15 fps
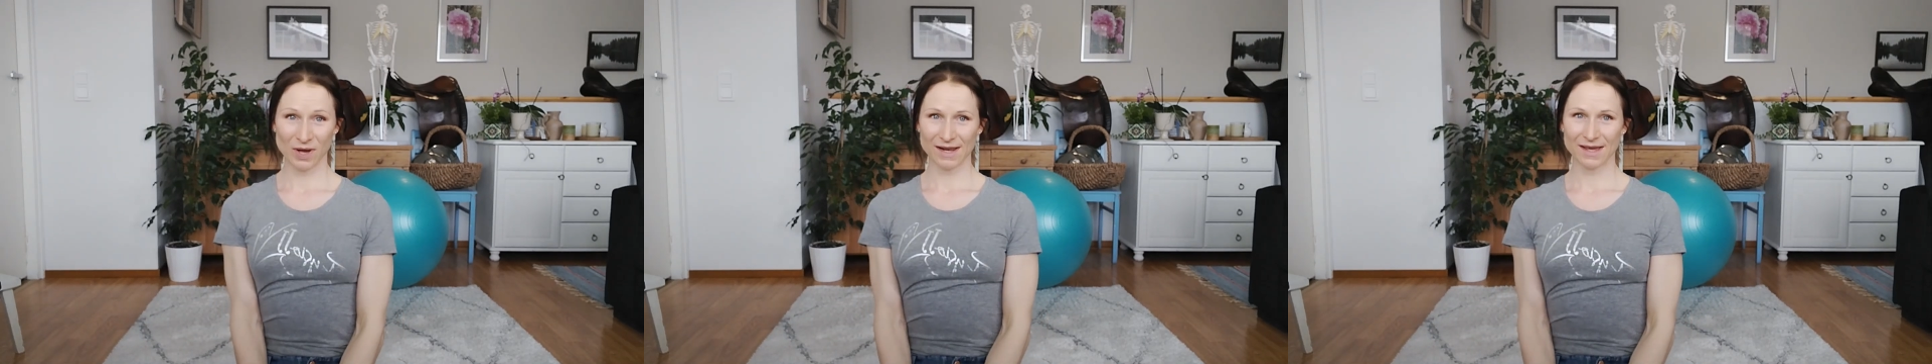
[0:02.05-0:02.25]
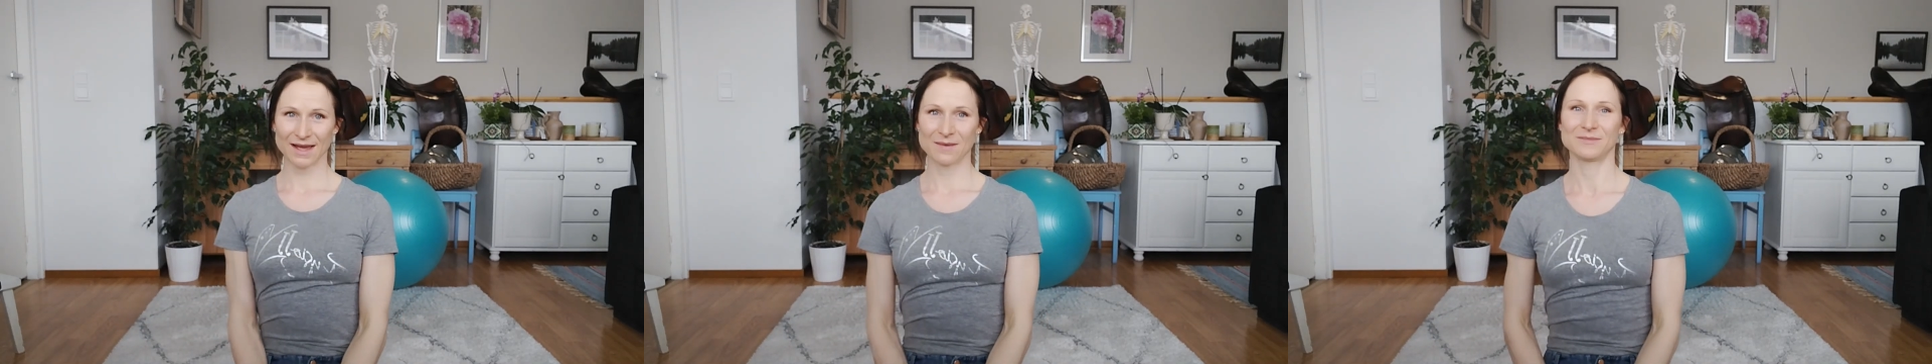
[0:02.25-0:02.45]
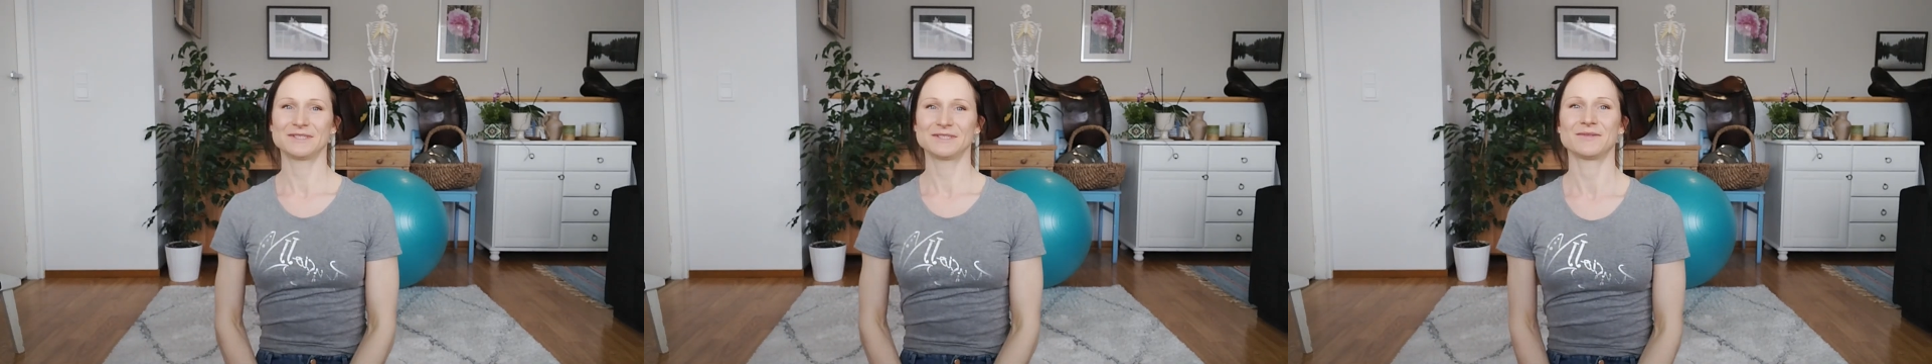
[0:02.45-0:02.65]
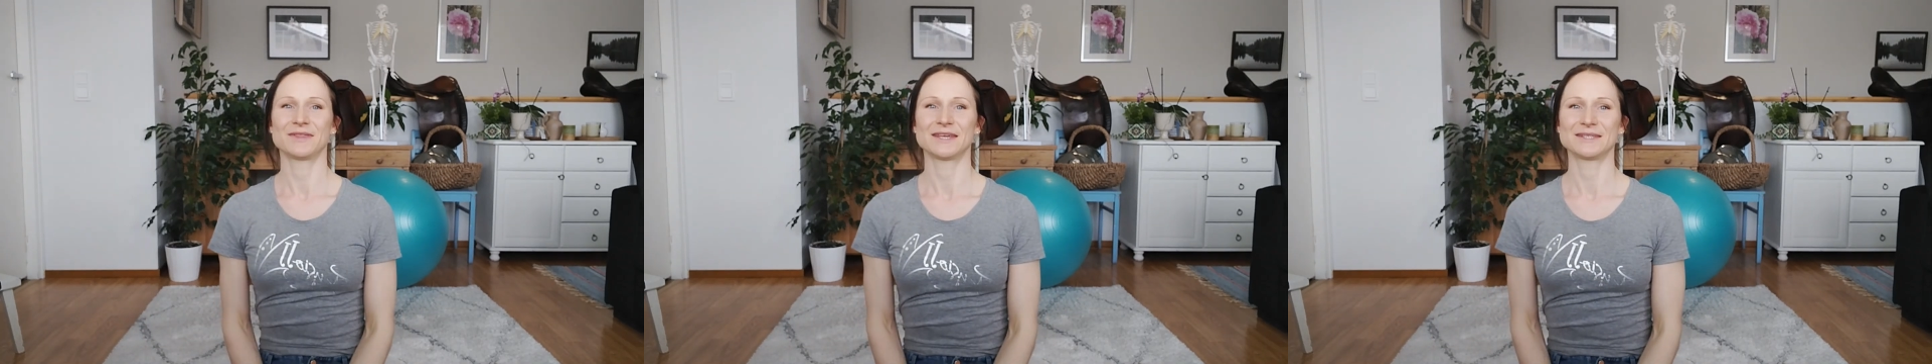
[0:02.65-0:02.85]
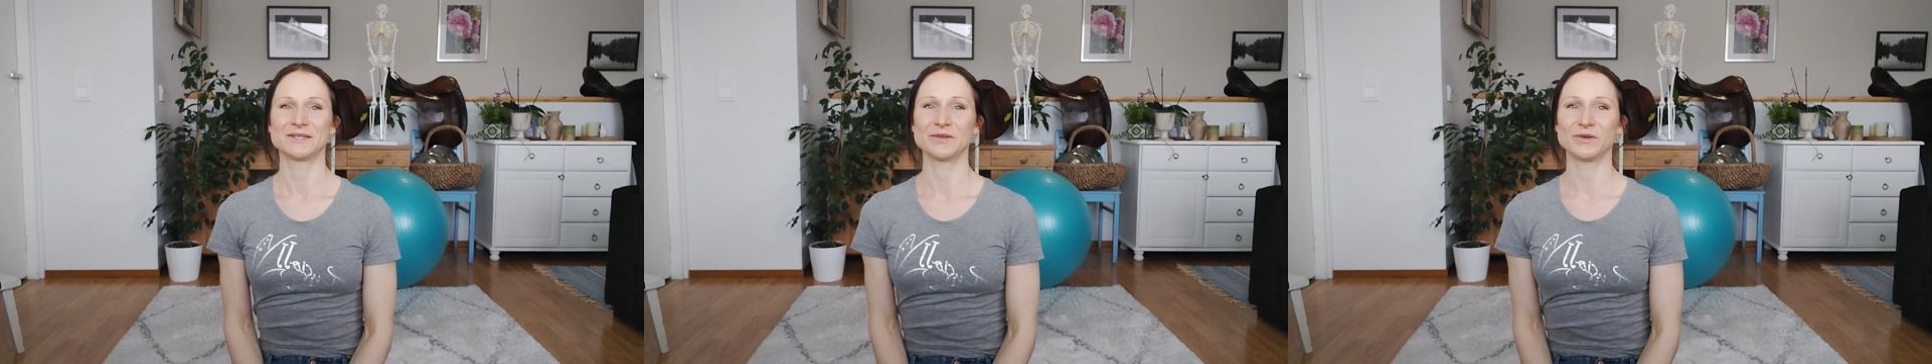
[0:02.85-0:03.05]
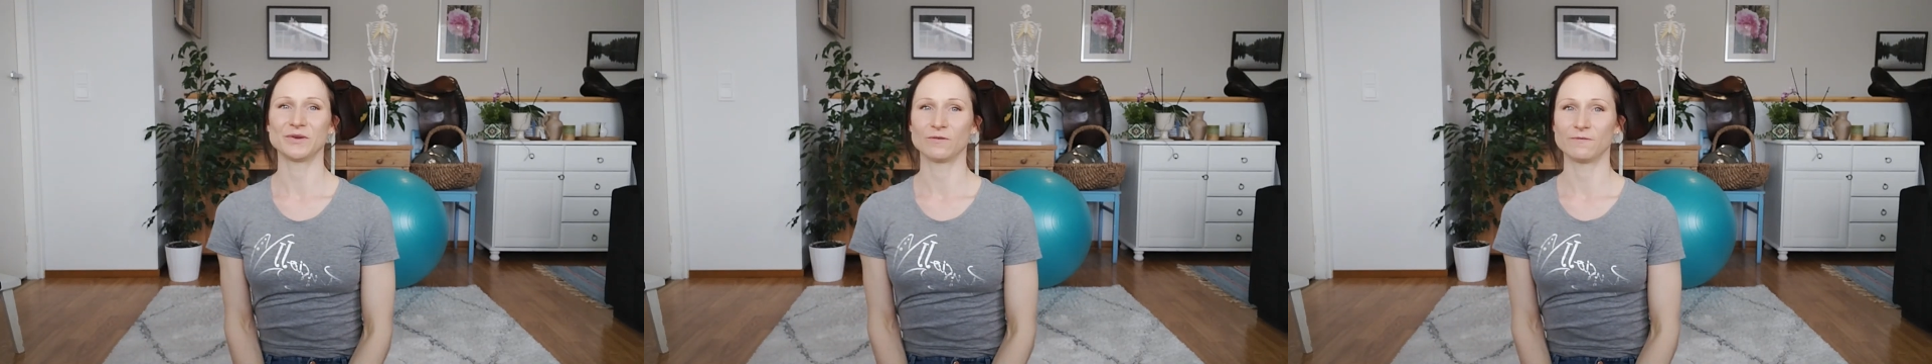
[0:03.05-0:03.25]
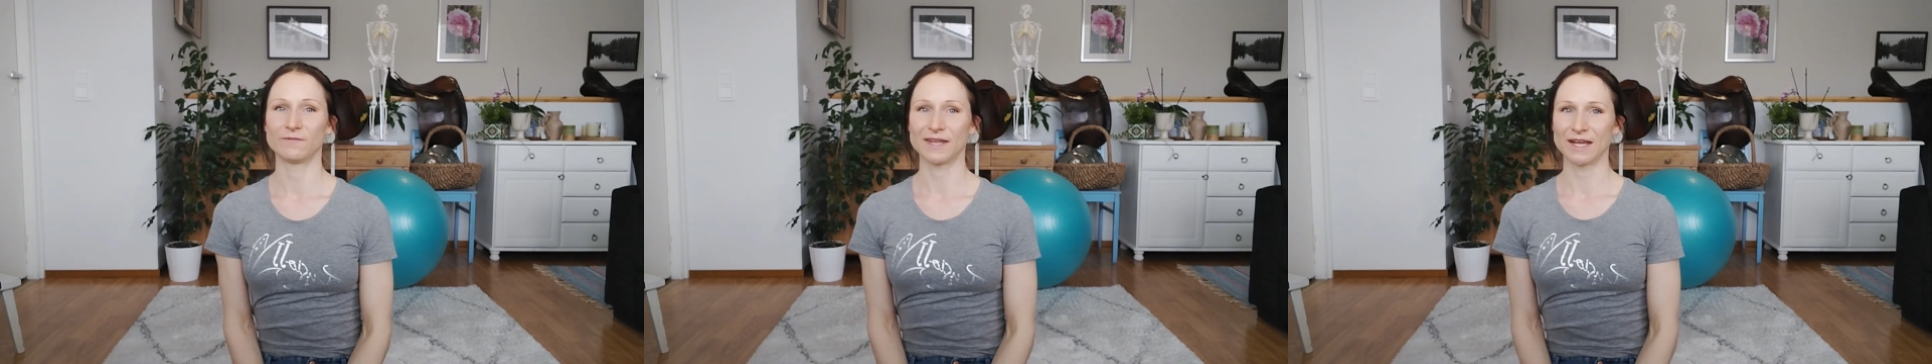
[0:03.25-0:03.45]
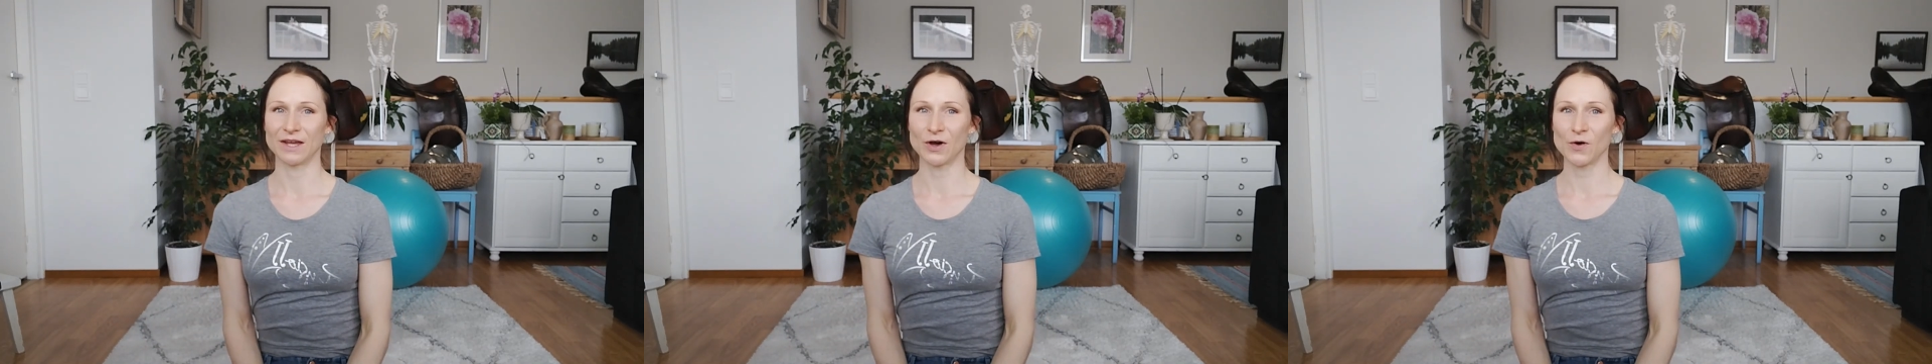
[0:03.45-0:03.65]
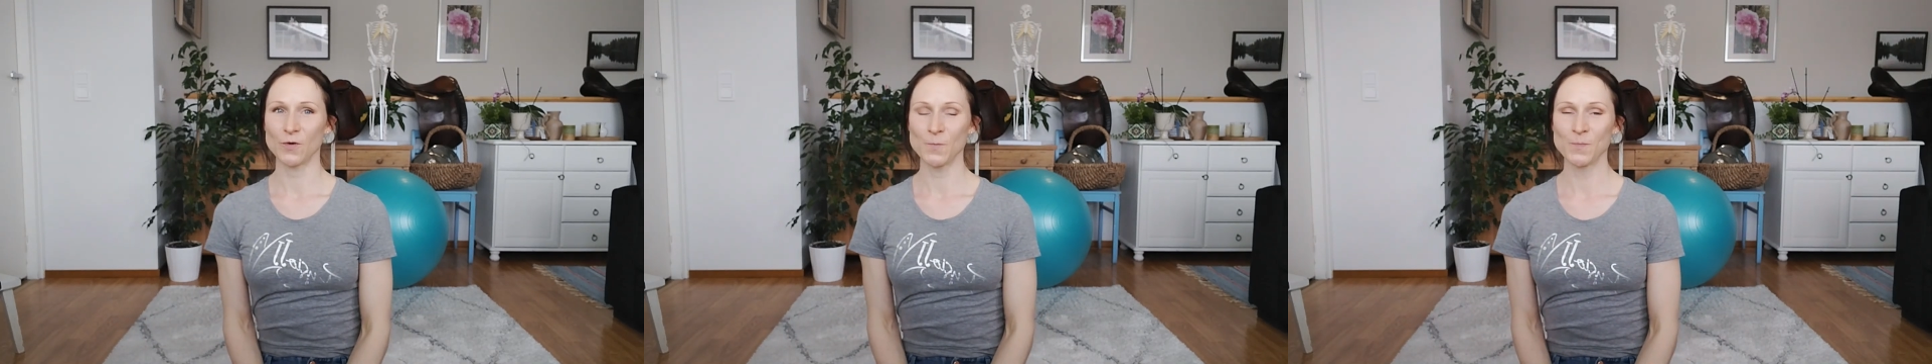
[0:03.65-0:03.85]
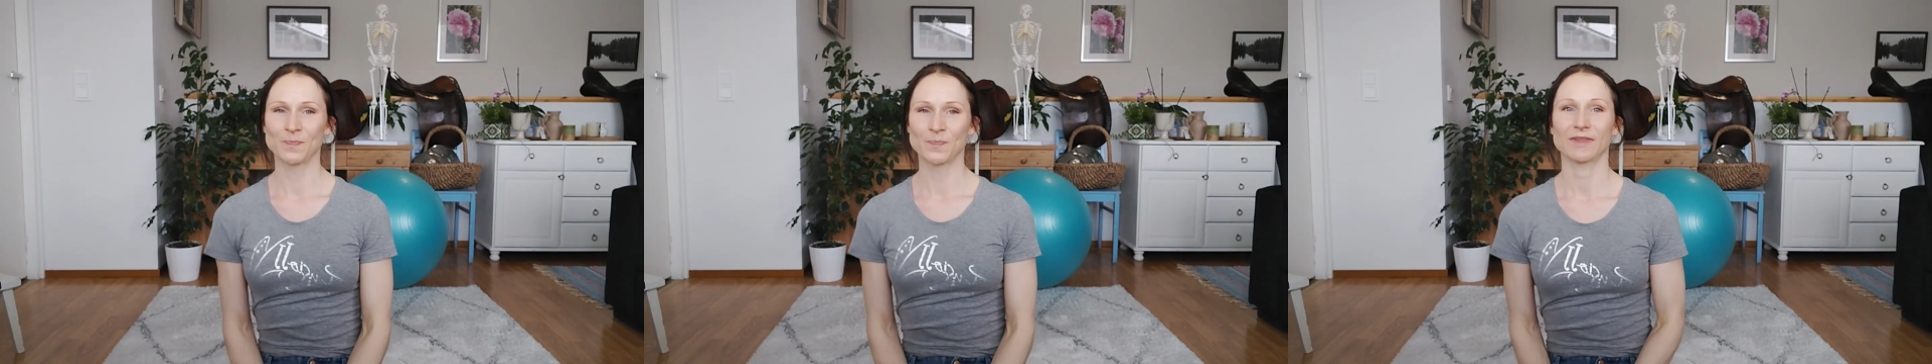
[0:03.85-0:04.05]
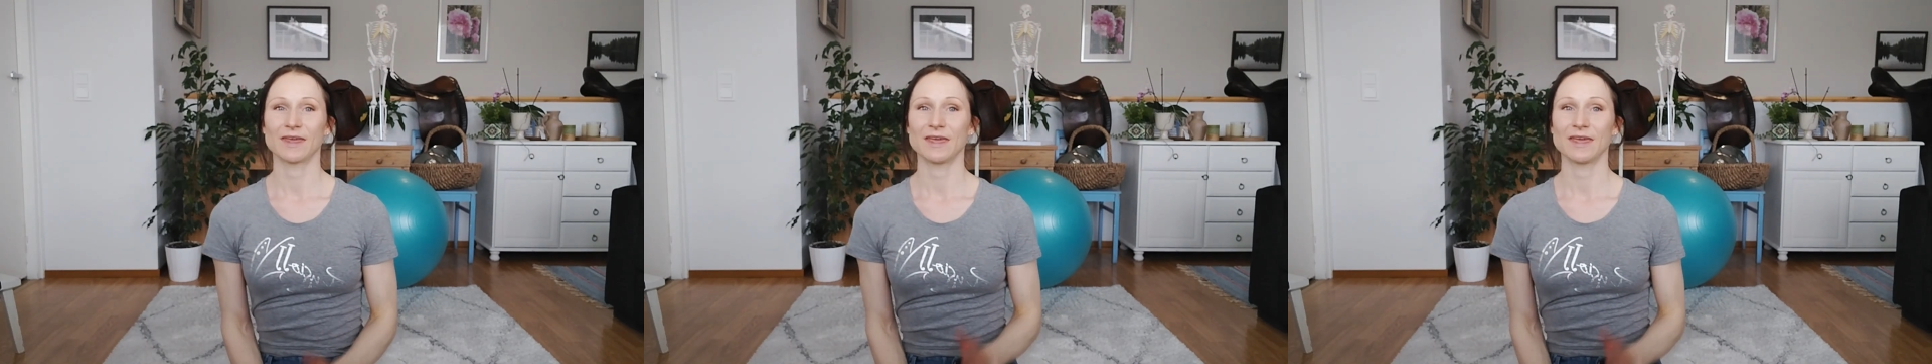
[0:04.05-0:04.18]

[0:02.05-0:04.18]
welcome to this new video.